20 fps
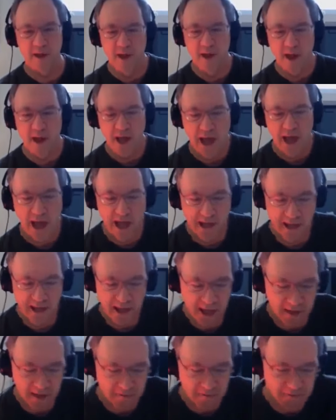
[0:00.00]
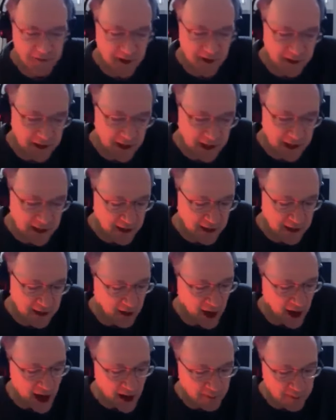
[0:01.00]
And if
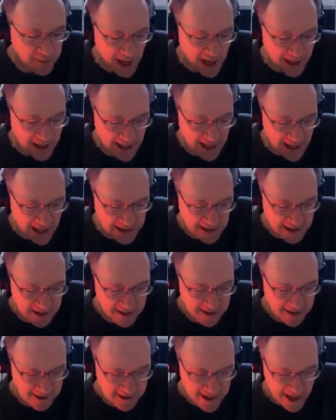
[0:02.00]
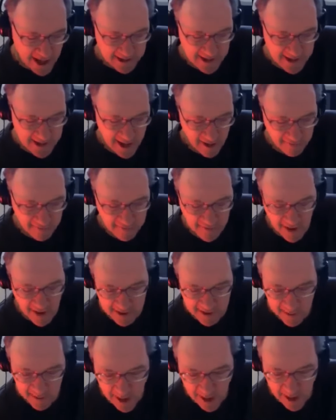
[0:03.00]
all biological tests have
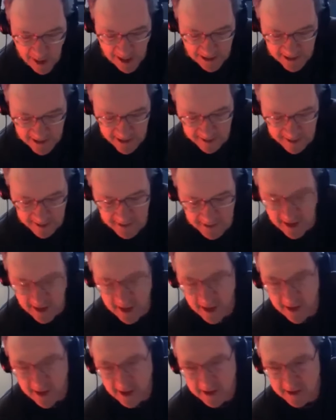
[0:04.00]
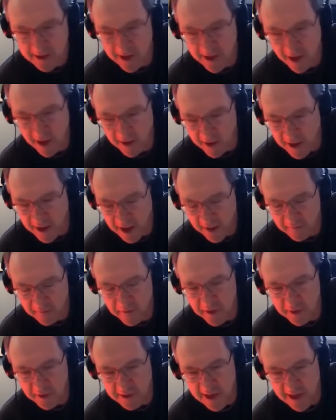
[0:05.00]
false positives, so if
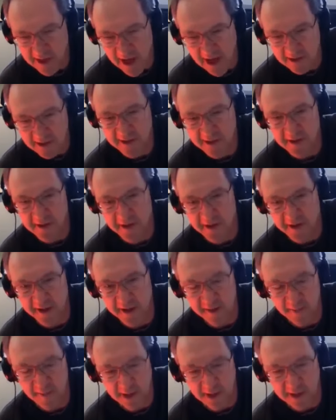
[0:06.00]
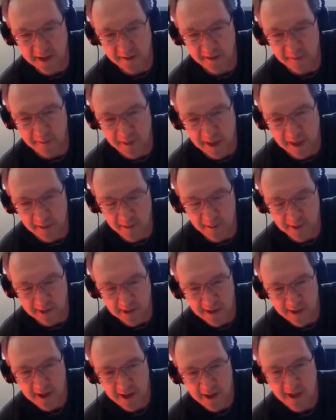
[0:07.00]
you test 30 million people
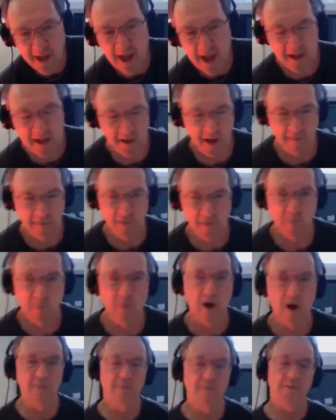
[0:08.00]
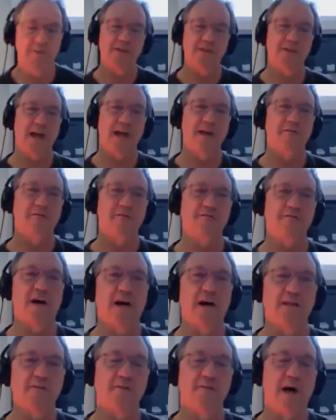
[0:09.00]
and you have a 1%
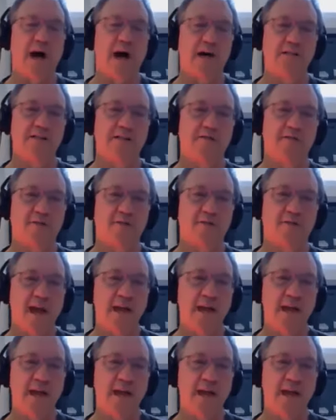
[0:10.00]
false positive rate,